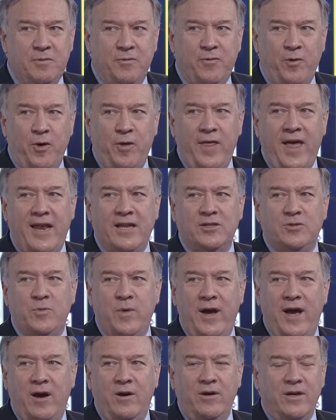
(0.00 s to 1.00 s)
before that as
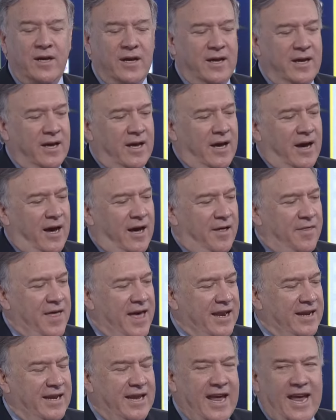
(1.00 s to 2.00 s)
well, uh,
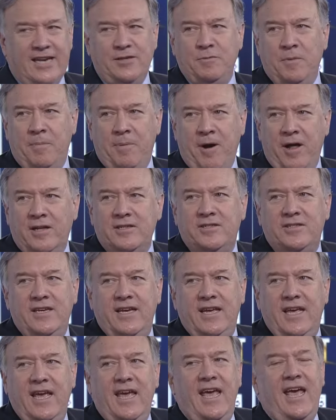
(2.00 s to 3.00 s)
that engagement
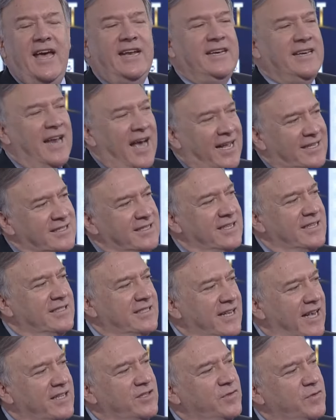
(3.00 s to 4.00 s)
policy had not
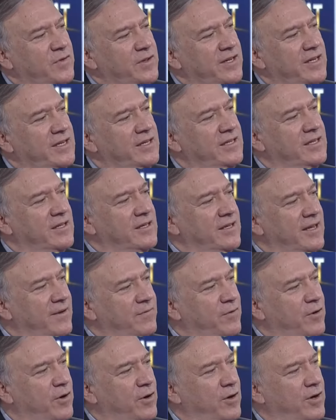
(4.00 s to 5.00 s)
successfully
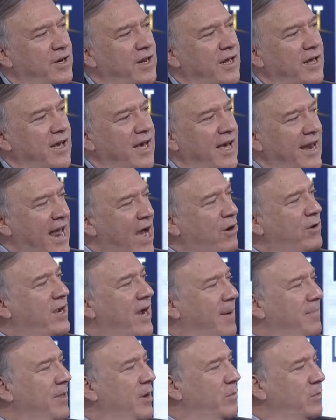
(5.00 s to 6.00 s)
delivered an
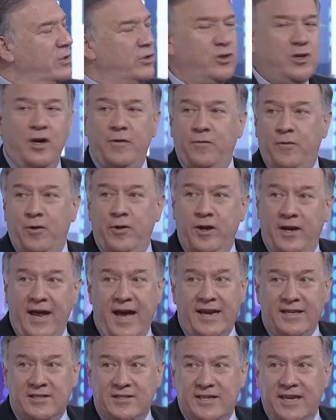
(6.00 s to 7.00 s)
outcome that was good for the
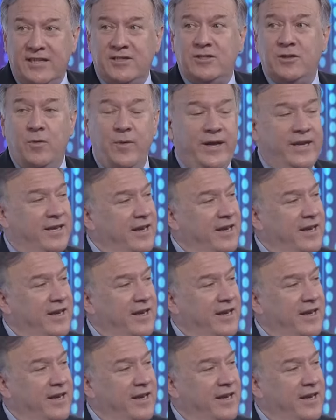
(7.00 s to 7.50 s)
United States. So we